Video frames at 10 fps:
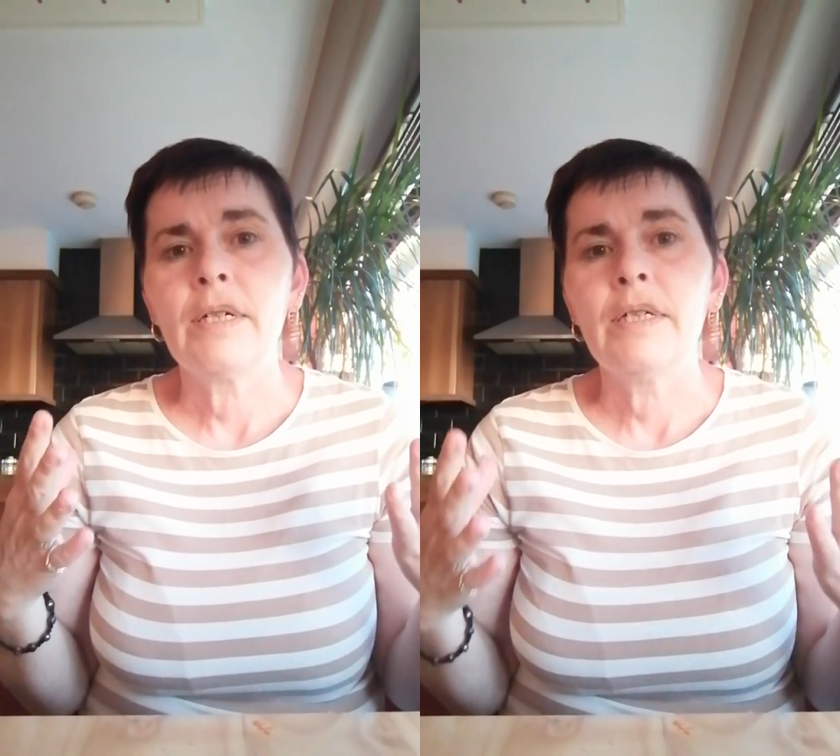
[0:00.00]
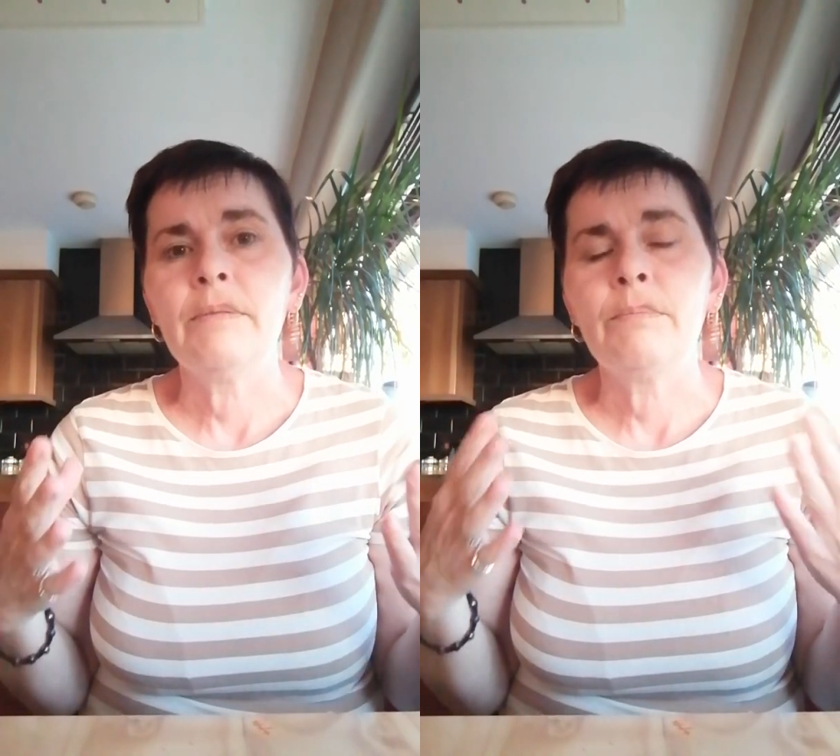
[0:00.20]

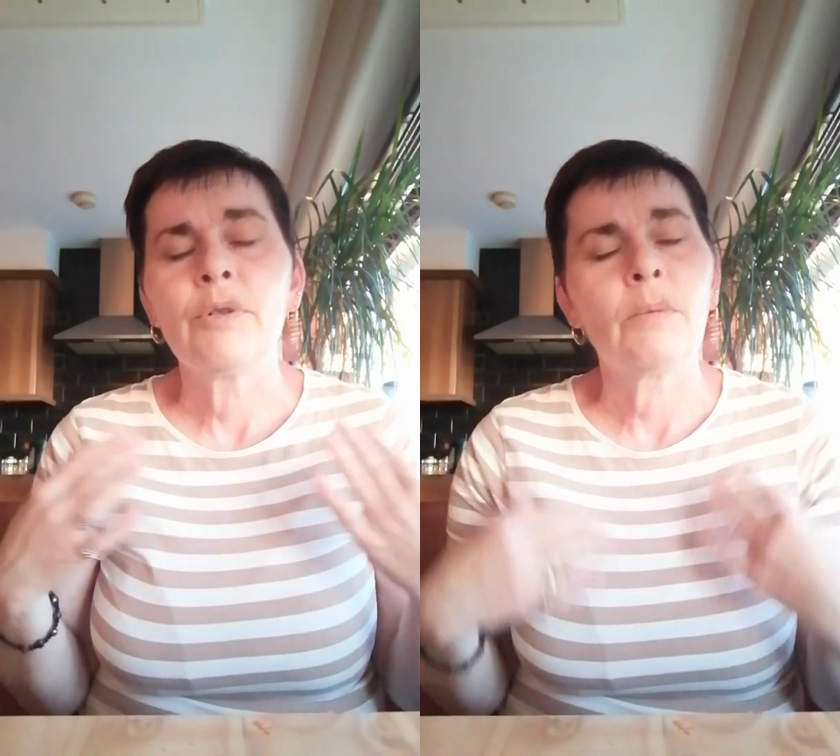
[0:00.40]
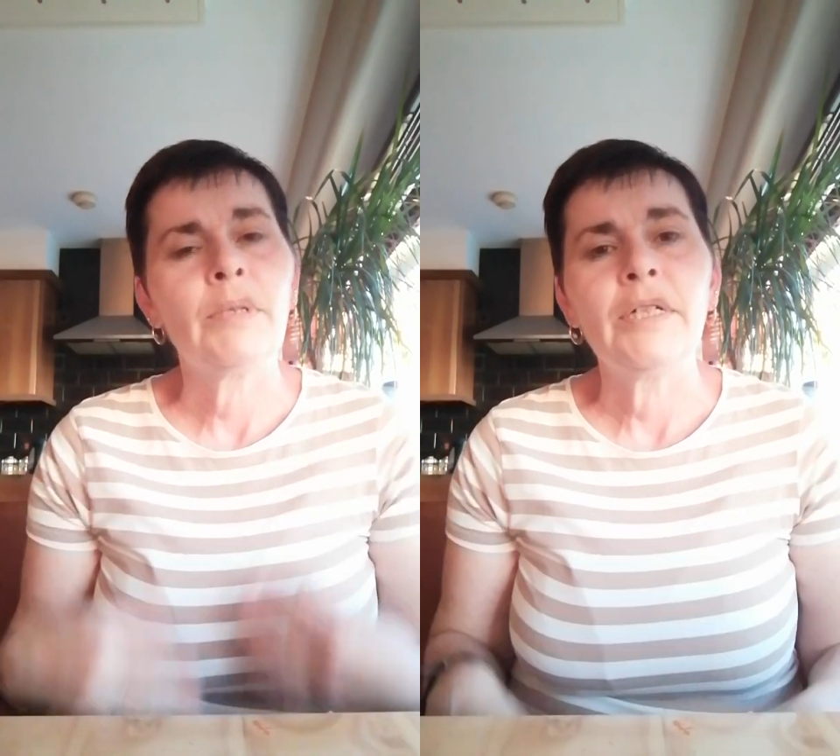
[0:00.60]
and
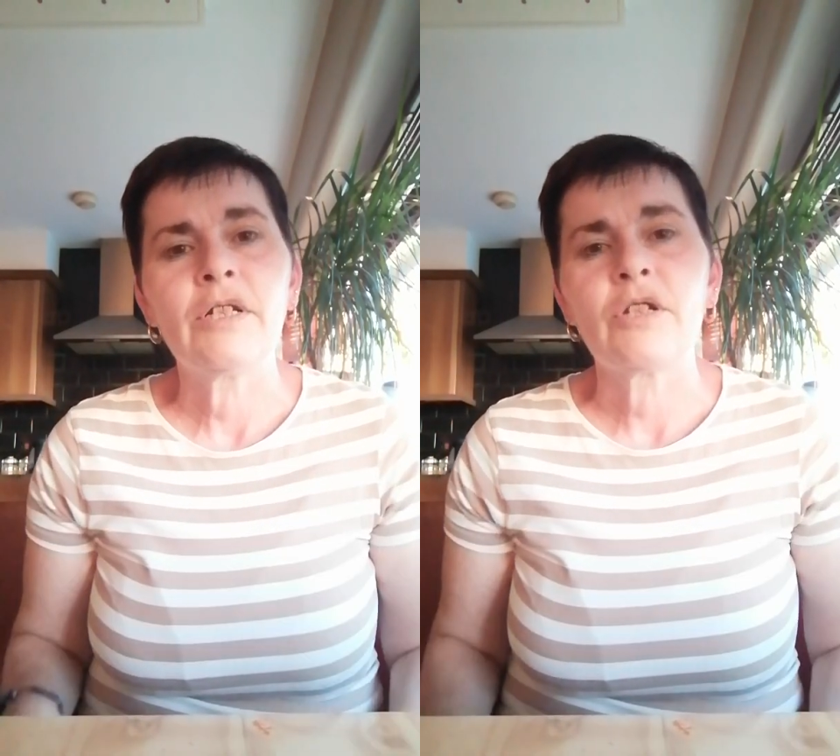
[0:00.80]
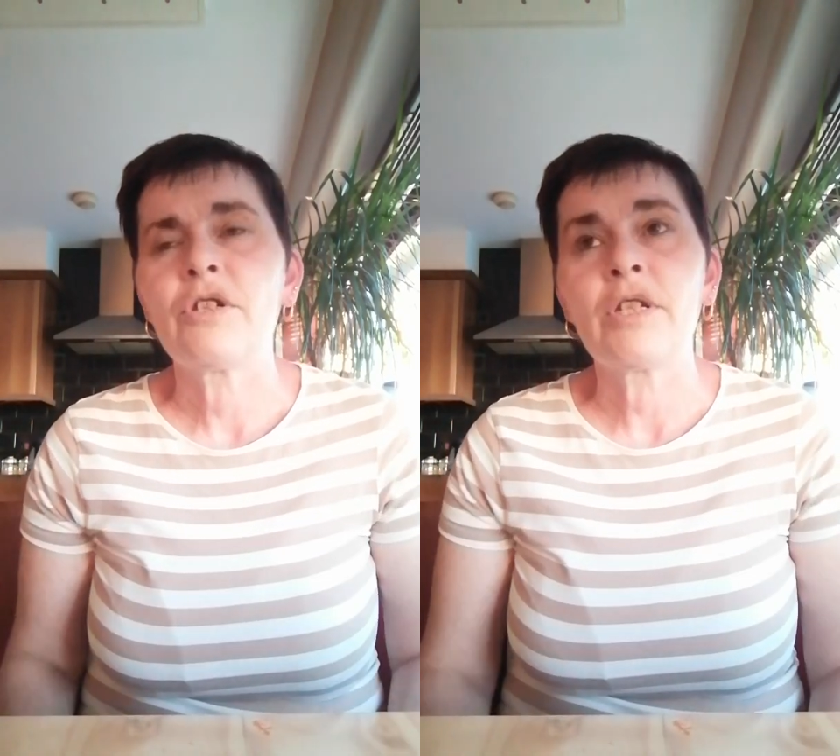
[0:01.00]
probably
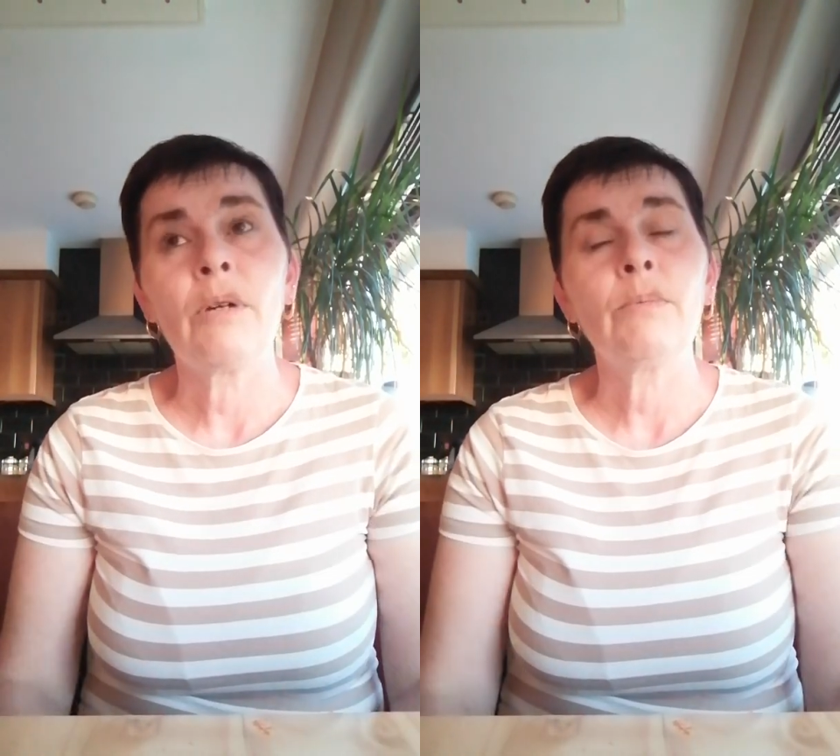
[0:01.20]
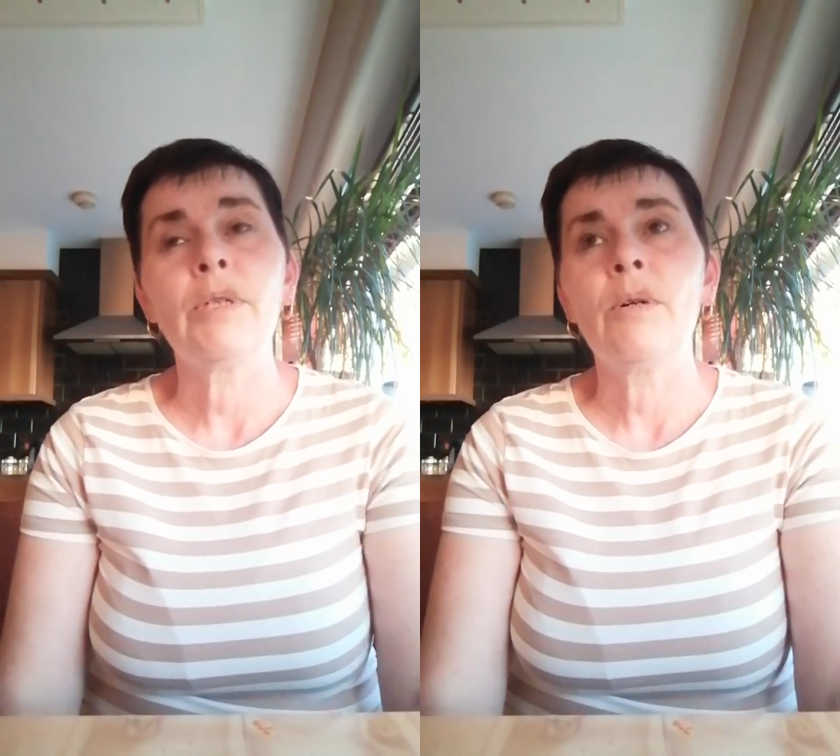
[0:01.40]
just
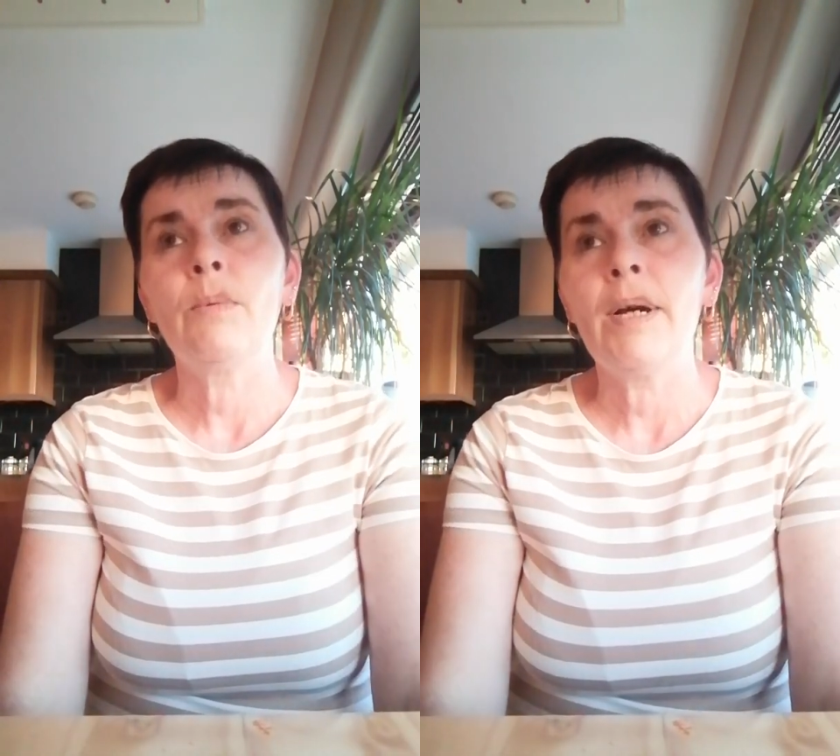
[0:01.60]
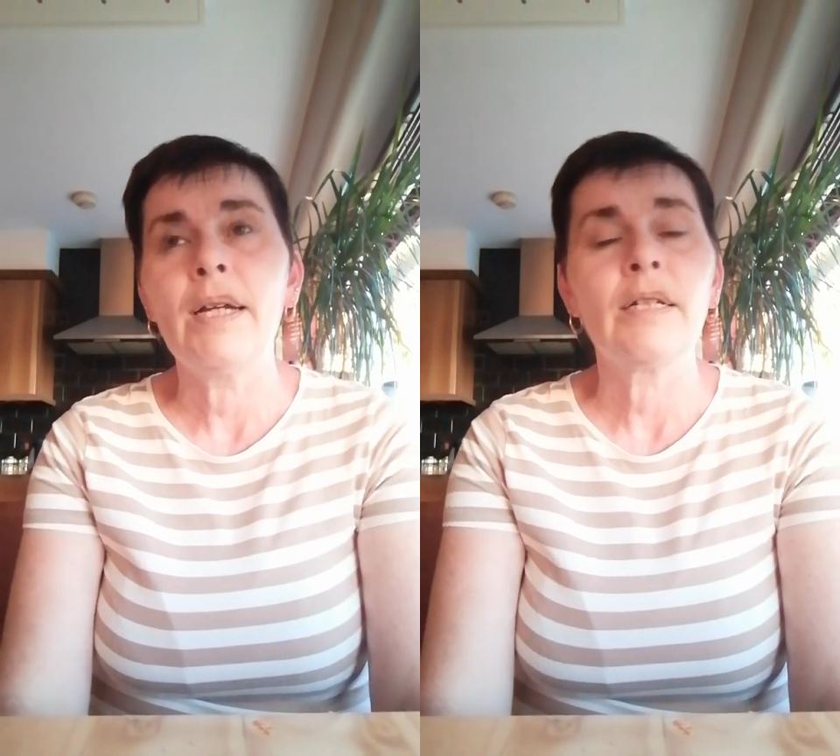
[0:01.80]
don't know where